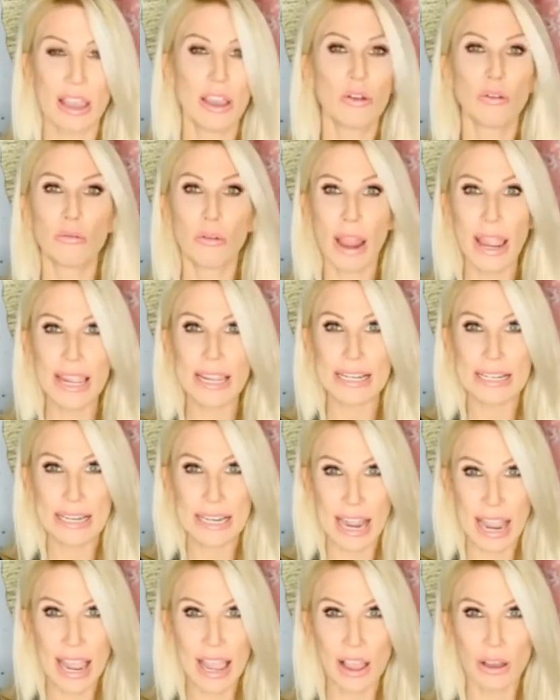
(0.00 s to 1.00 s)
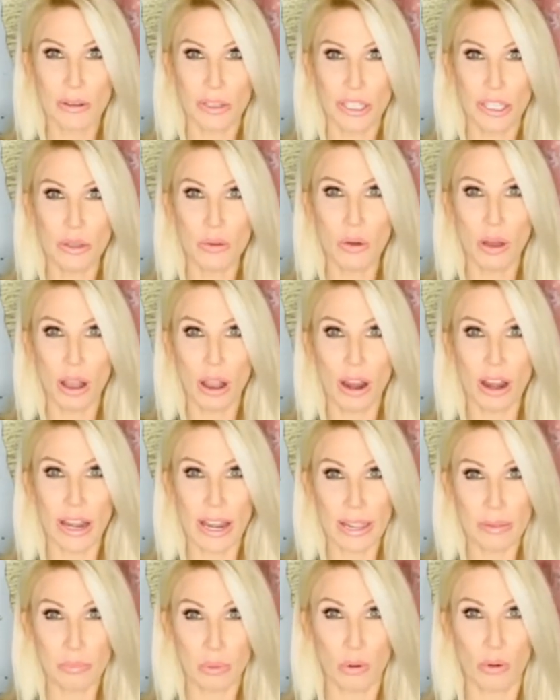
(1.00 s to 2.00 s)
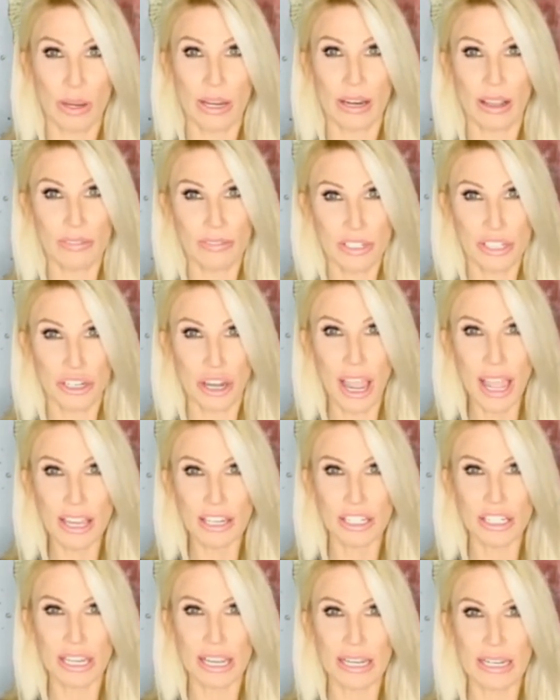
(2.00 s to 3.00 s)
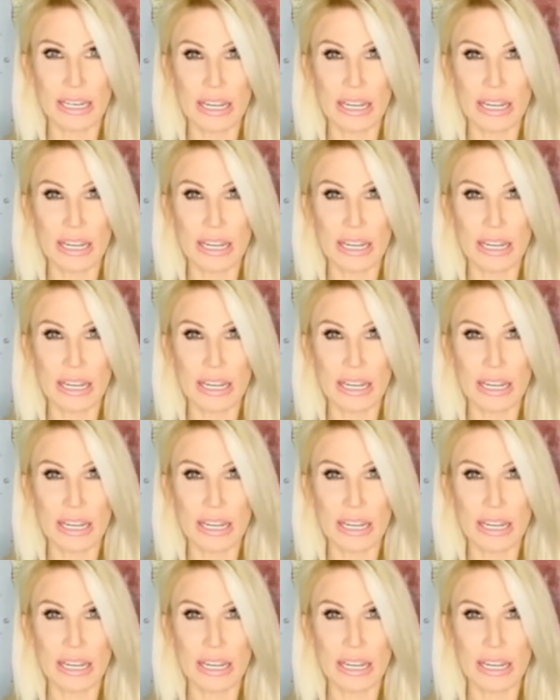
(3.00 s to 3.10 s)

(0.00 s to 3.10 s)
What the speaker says: Right now, you are a point of attraction.